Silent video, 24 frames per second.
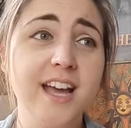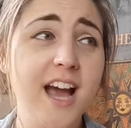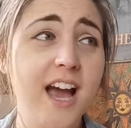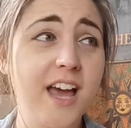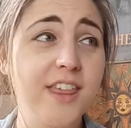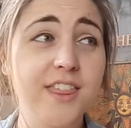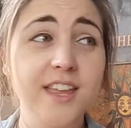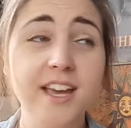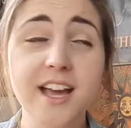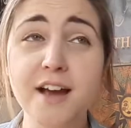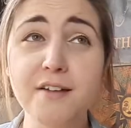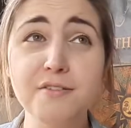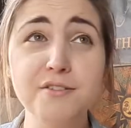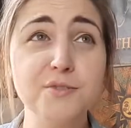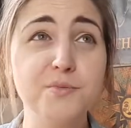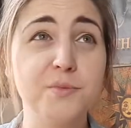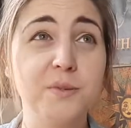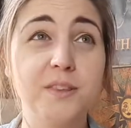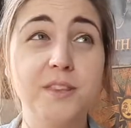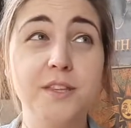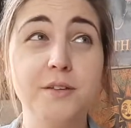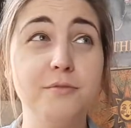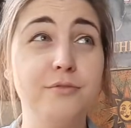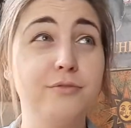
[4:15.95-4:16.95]
I think I was
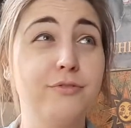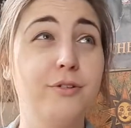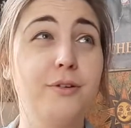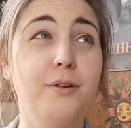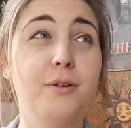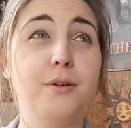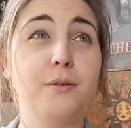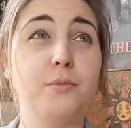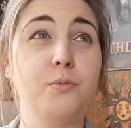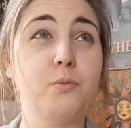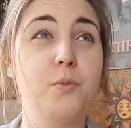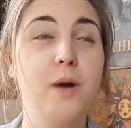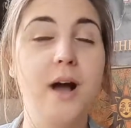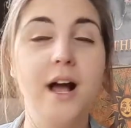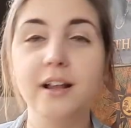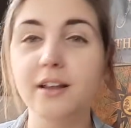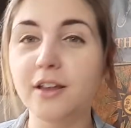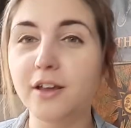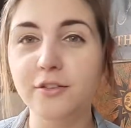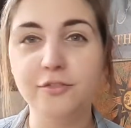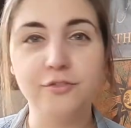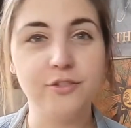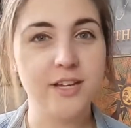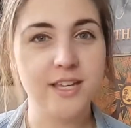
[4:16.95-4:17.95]
with them for well
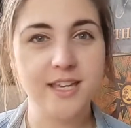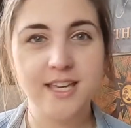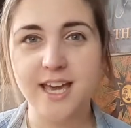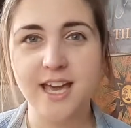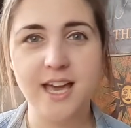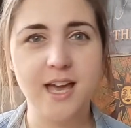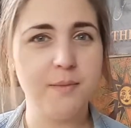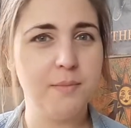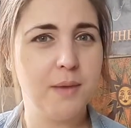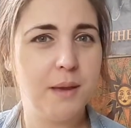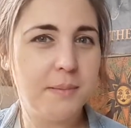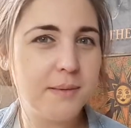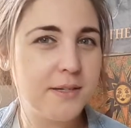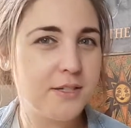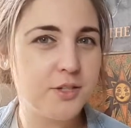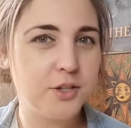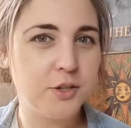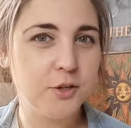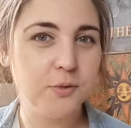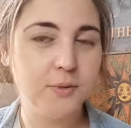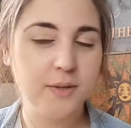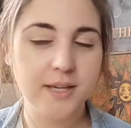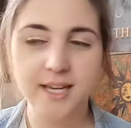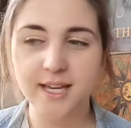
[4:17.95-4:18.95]
over a year, maybe
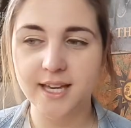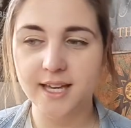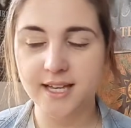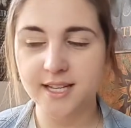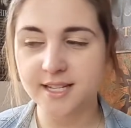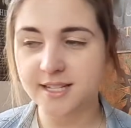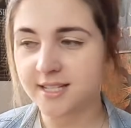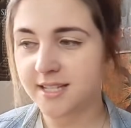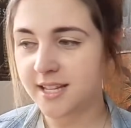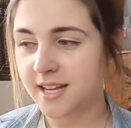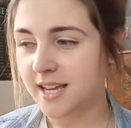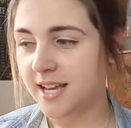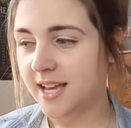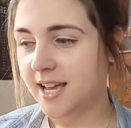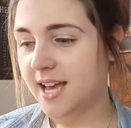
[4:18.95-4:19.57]
2 years.